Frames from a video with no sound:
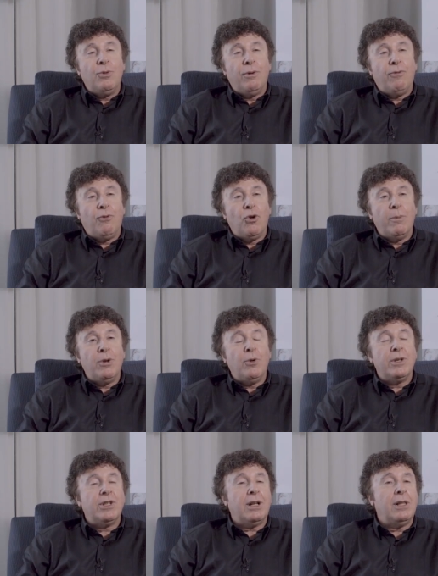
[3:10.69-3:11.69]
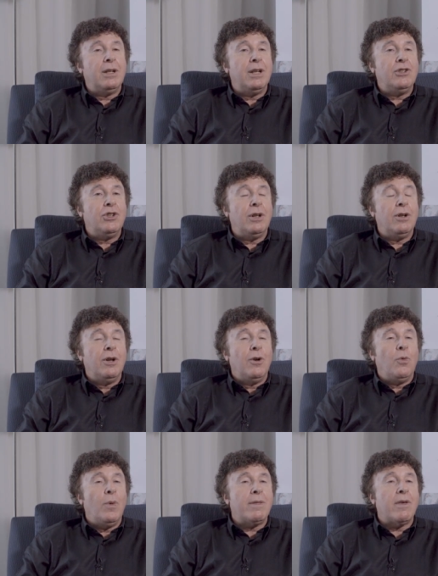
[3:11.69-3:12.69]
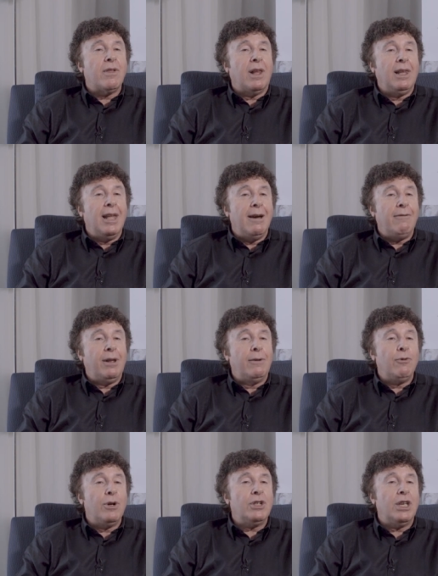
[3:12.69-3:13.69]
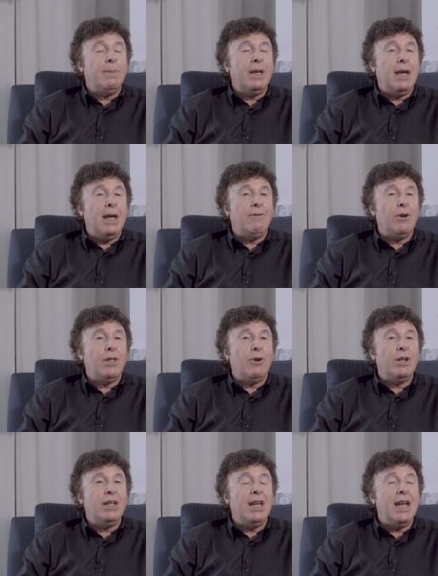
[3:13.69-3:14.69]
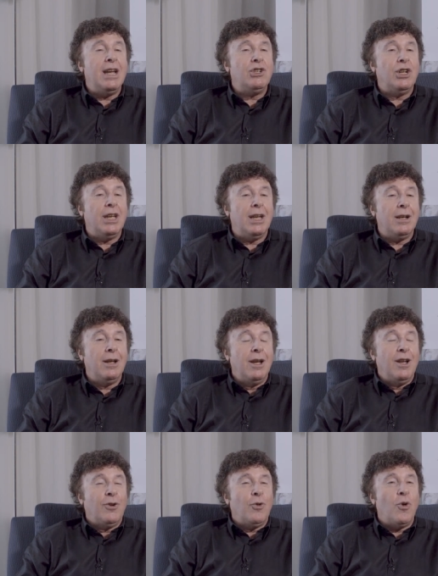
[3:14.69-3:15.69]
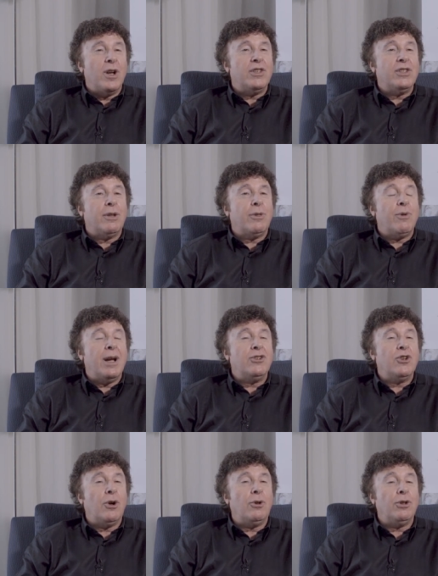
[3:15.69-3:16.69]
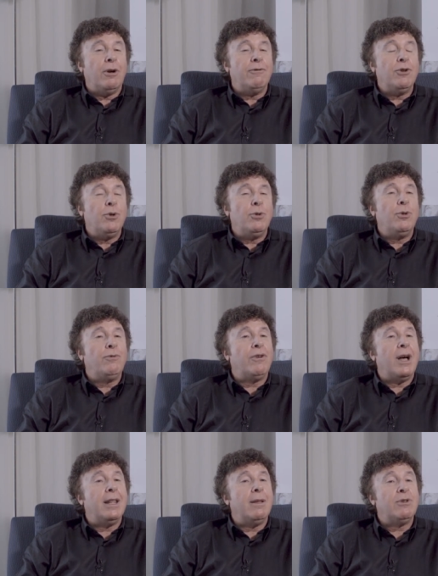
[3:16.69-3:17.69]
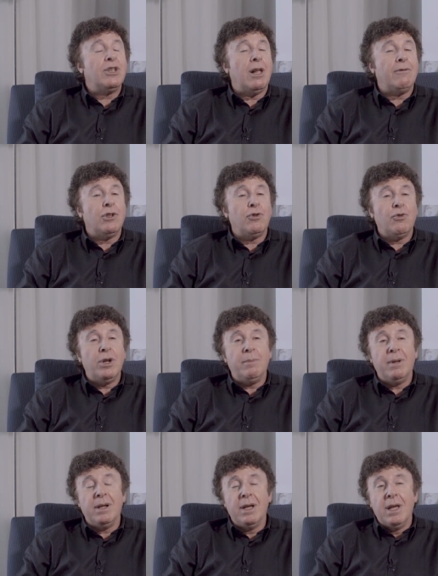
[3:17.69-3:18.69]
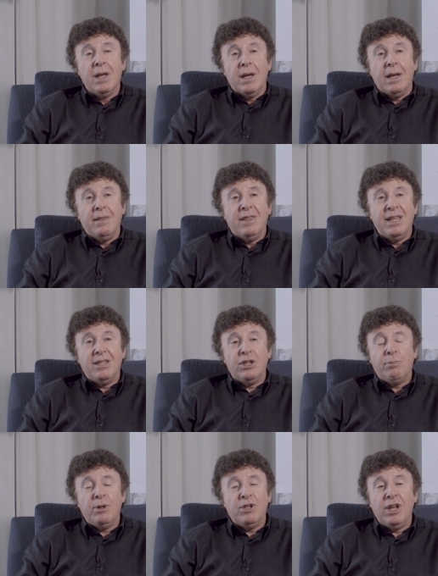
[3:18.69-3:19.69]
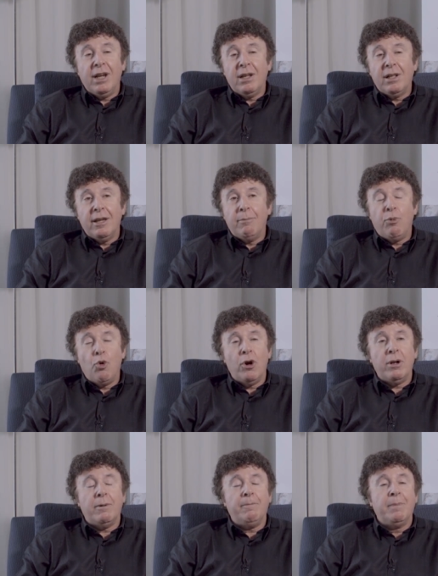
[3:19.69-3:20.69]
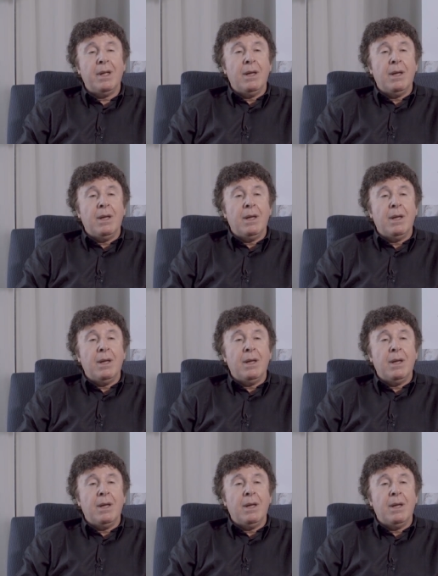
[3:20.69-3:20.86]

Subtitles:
to inform you as a clinician whether the level of risky behavior they're engaging in crosses a threshold of youth who find themselves in treatment. And this is particularly important